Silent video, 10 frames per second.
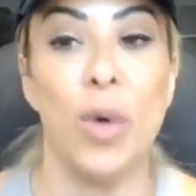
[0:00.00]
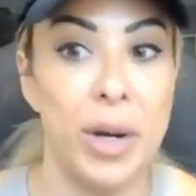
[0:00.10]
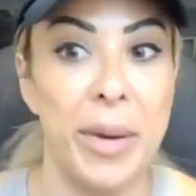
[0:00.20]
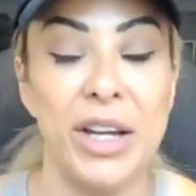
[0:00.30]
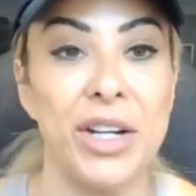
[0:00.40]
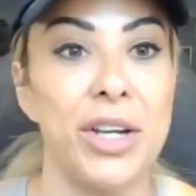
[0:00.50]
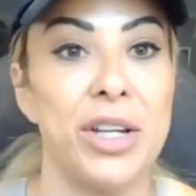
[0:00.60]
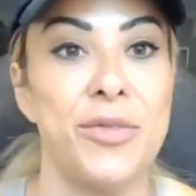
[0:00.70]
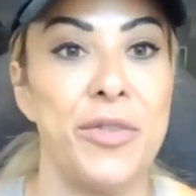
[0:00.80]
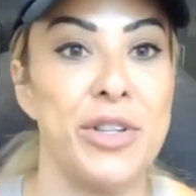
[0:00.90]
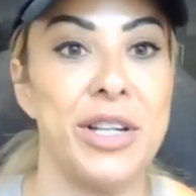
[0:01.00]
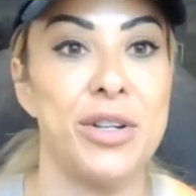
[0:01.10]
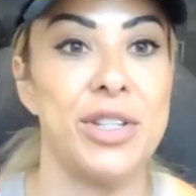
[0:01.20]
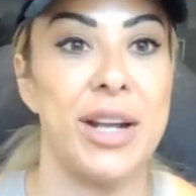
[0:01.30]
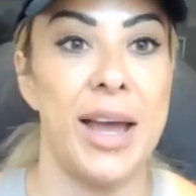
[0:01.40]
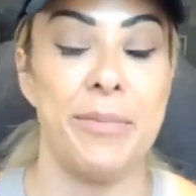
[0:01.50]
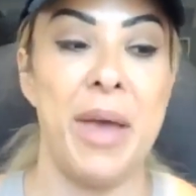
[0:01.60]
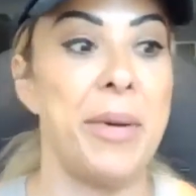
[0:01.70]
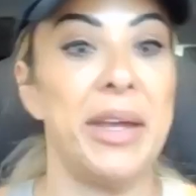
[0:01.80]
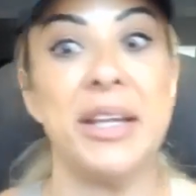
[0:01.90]
what am I going to cook for dinner tonight?
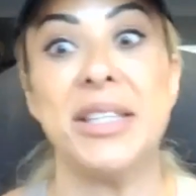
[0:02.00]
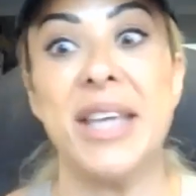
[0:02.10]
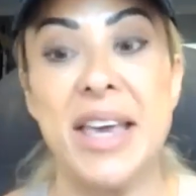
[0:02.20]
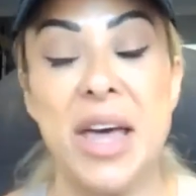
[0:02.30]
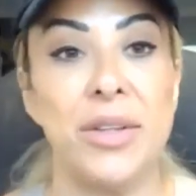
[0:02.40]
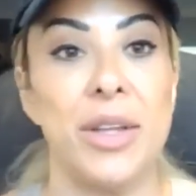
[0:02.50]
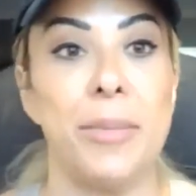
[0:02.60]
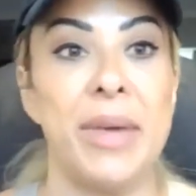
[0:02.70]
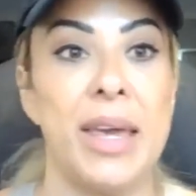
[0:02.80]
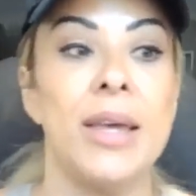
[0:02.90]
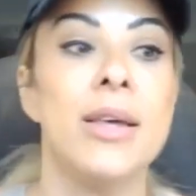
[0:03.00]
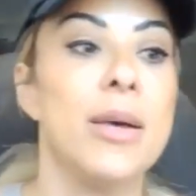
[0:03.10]
Maybe I didn't take out the meat.